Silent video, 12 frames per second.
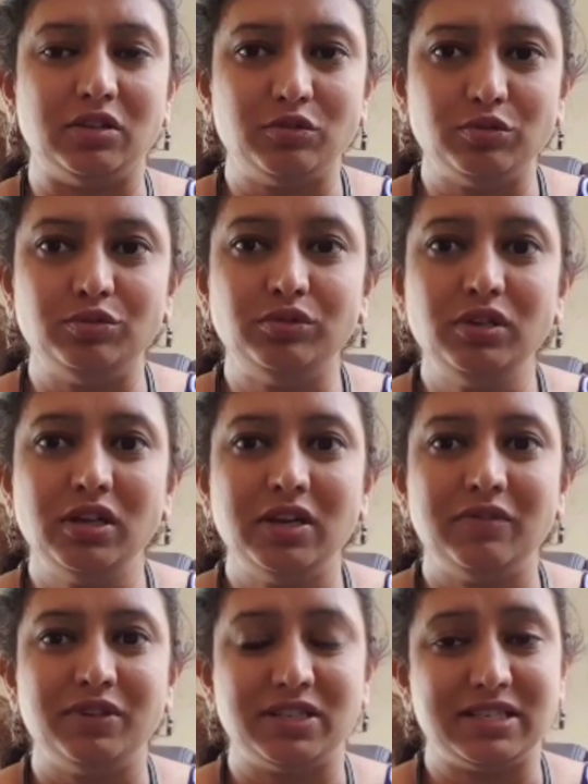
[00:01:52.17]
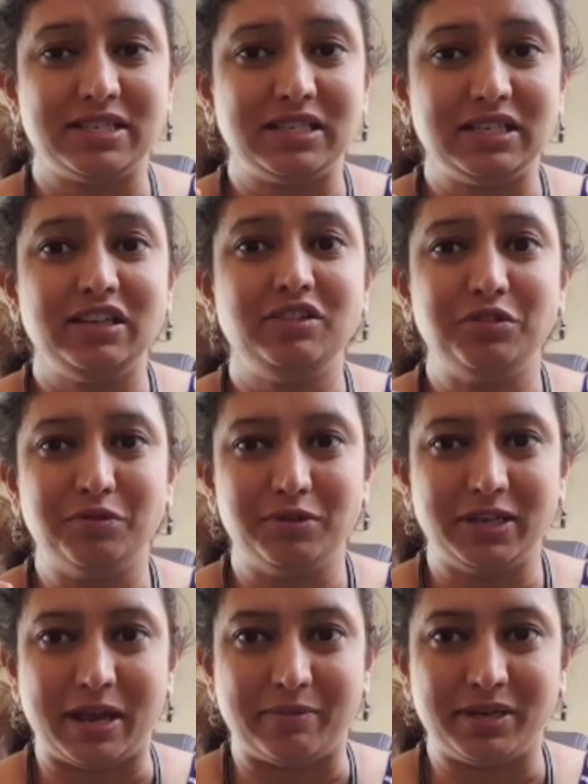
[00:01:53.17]
tool which is sitting in your
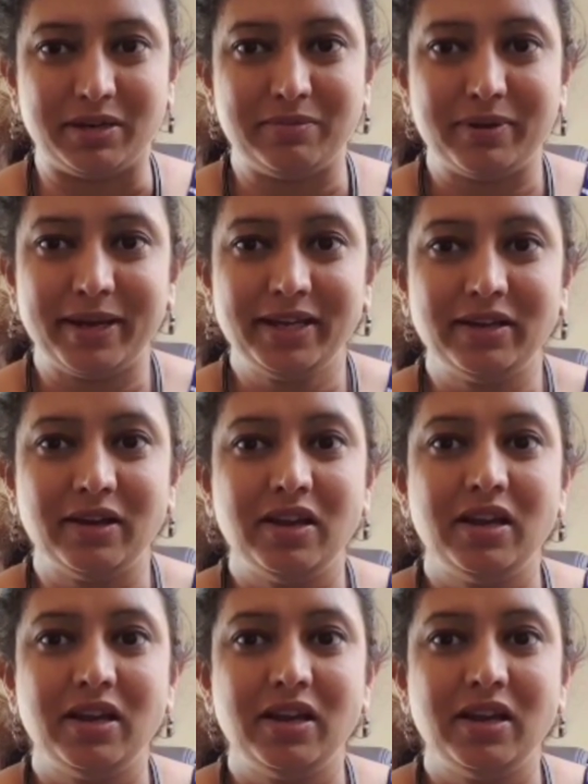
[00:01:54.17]
camera bag,